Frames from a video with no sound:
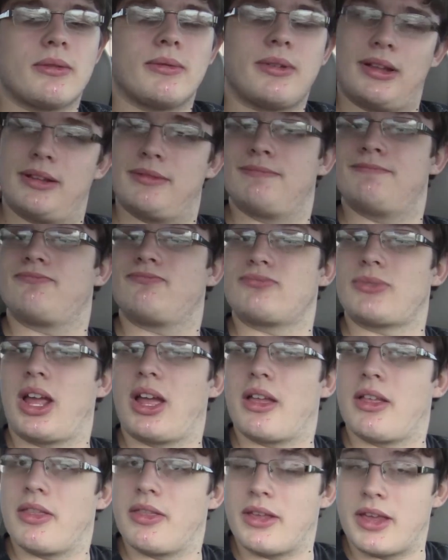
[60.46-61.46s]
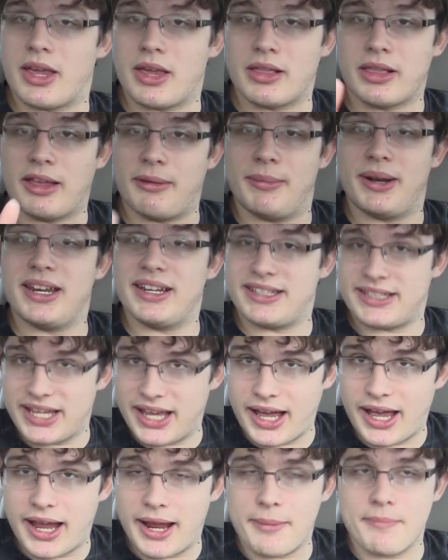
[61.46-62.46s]
well, the limited
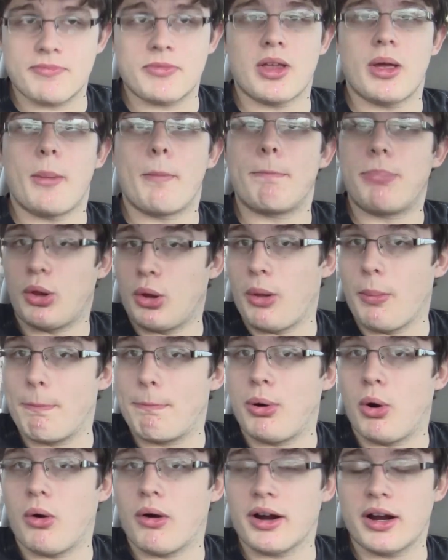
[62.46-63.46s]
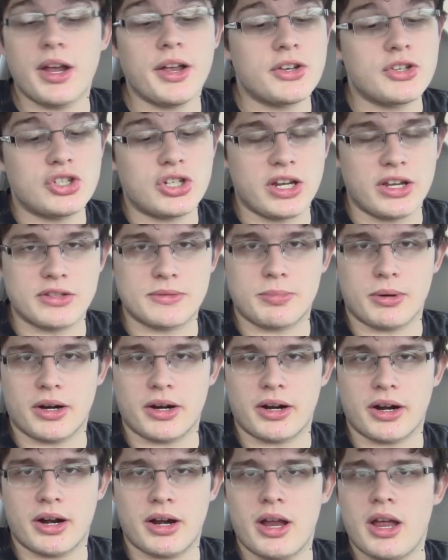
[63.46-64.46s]
time pulled pork
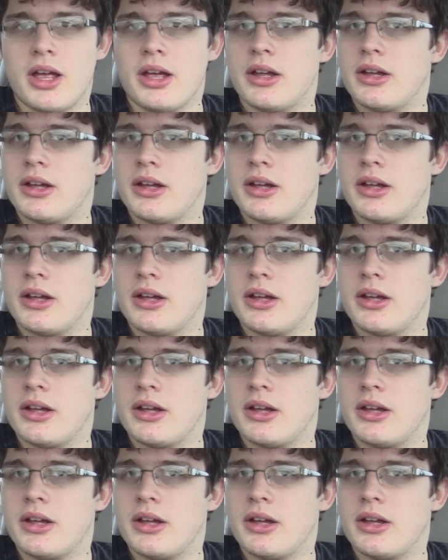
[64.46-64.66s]
cheeseburger,